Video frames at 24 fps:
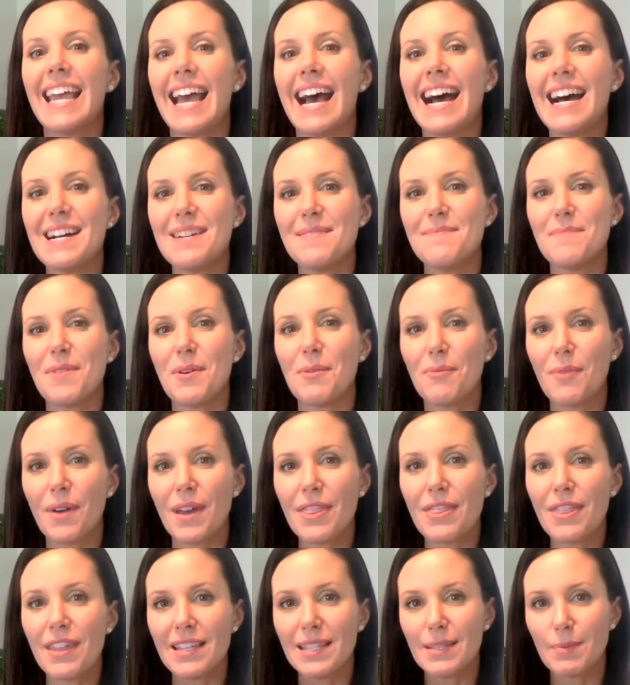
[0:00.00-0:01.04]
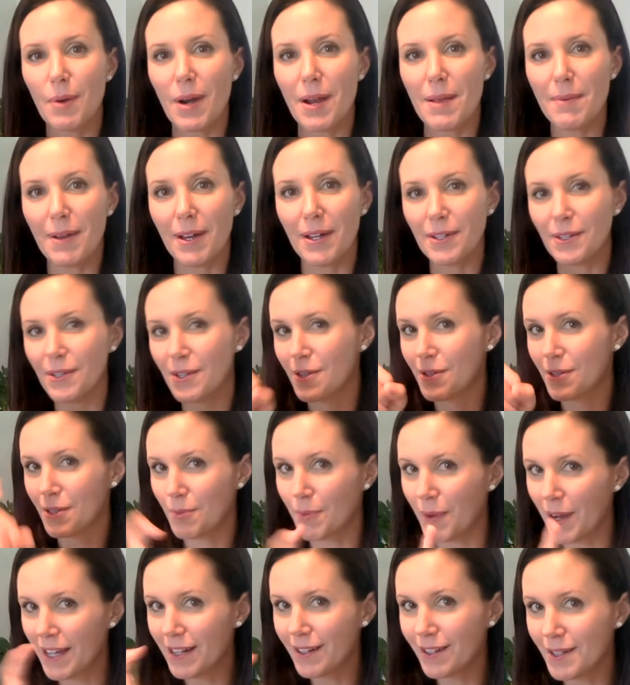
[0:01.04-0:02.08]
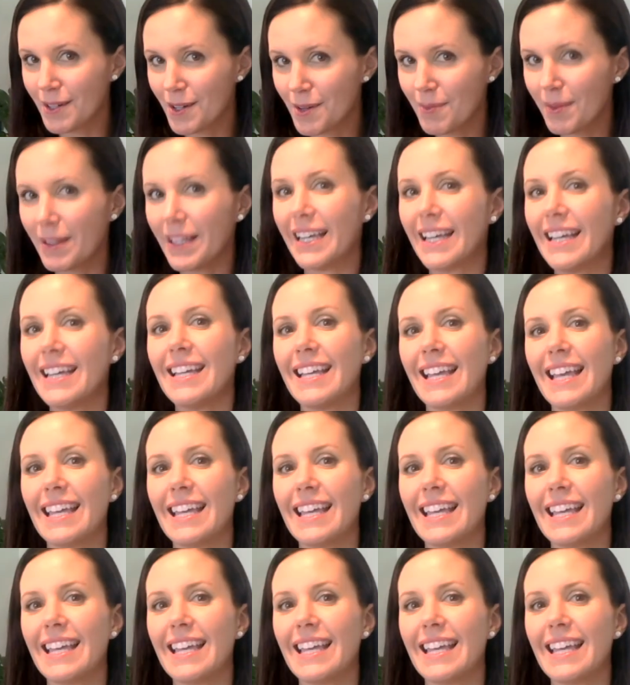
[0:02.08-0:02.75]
um, with a spray bottle, you spray it on your plant,